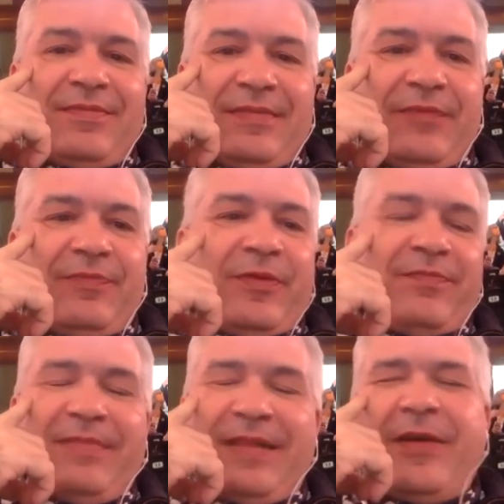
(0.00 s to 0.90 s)
it
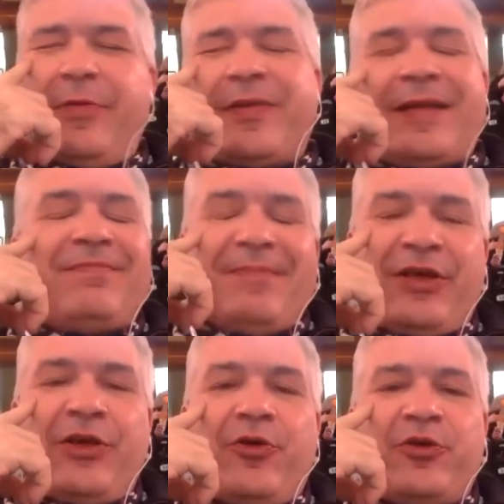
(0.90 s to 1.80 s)
wasn't
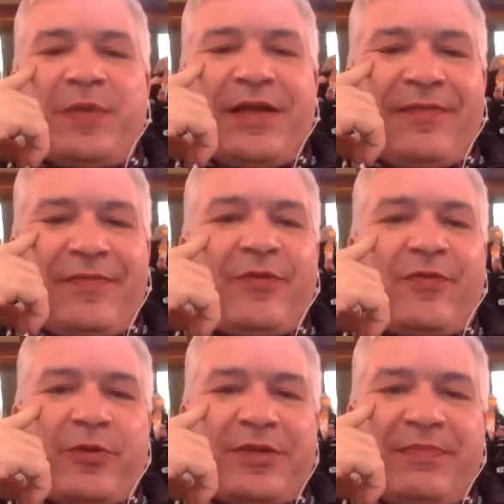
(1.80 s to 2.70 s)
huge, but he had, you know,
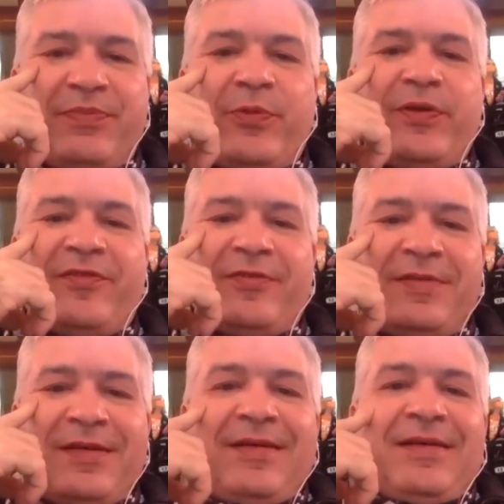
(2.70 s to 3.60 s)
14 points. And
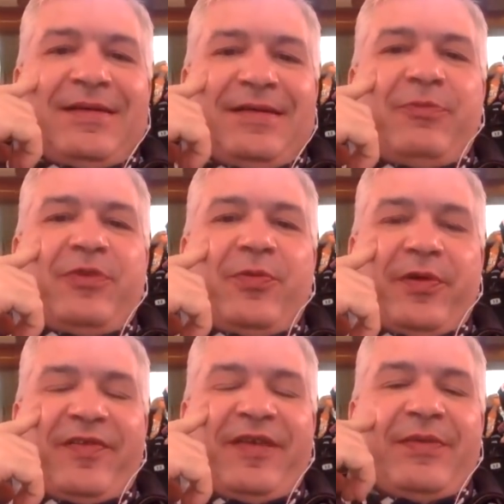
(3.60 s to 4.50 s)
you
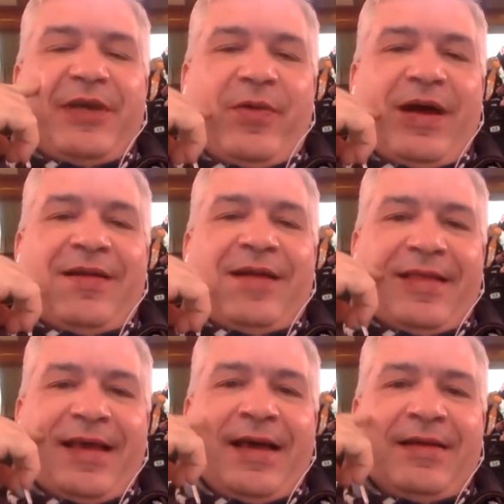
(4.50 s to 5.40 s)
wanted to see him go out like
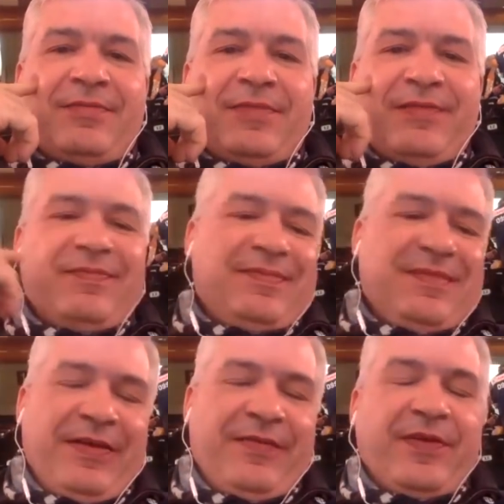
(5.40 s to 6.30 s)
that. And
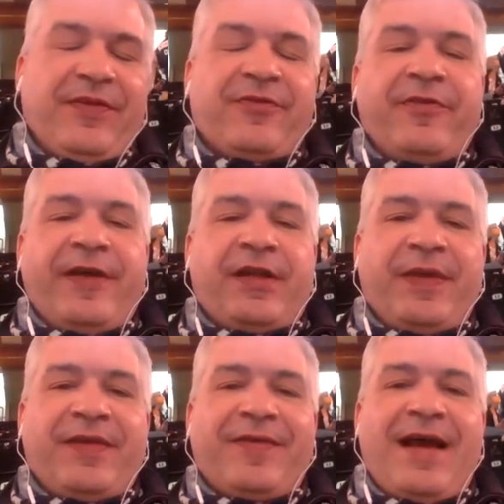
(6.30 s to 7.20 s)
if this turns out to
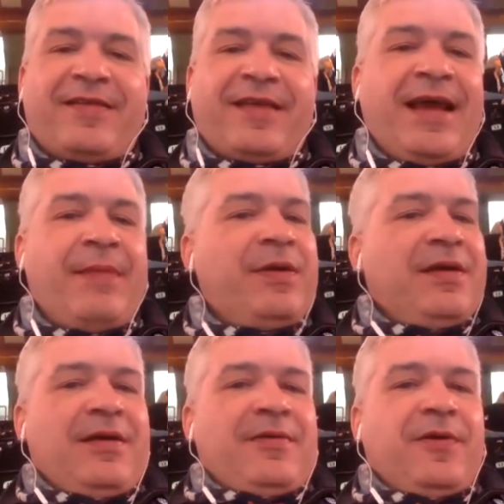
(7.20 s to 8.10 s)
be his last game,
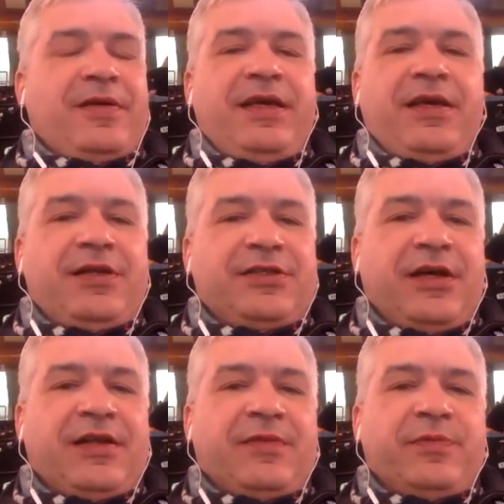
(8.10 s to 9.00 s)
thought Keon
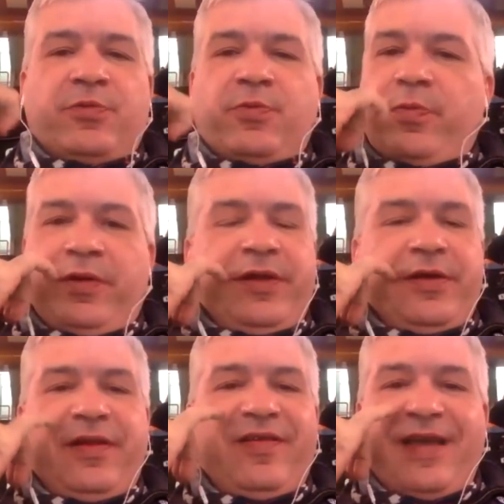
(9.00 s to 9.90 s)
Johnson was really
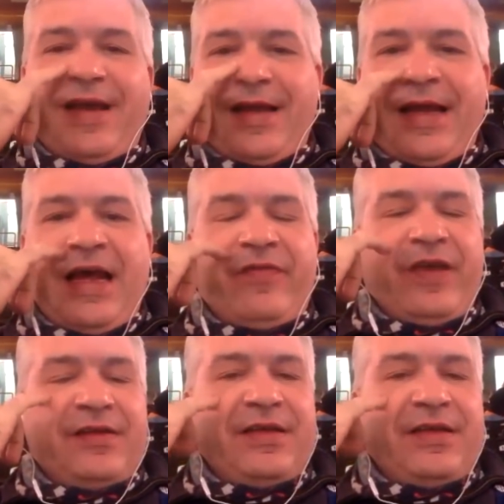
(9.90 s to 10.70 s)
good the second half. He had